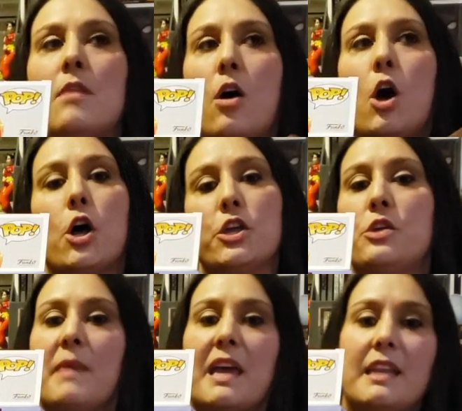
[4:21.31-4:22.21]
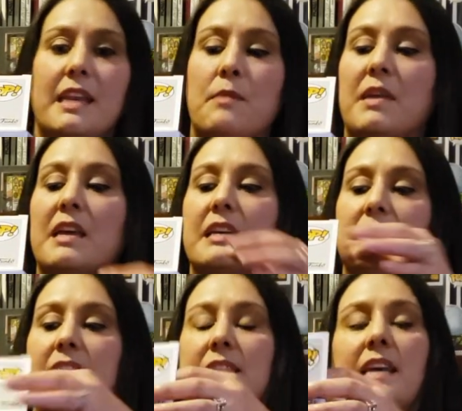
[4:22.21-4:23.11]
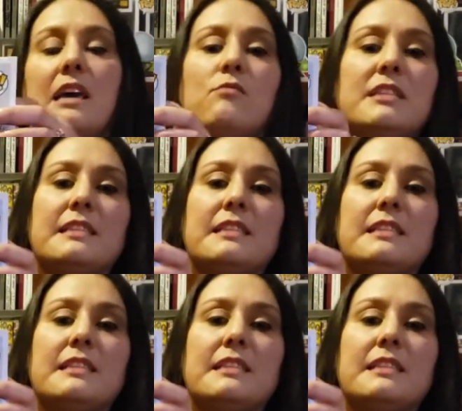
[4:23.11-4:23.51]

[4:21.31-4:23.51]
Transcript: all humanity because his dad was a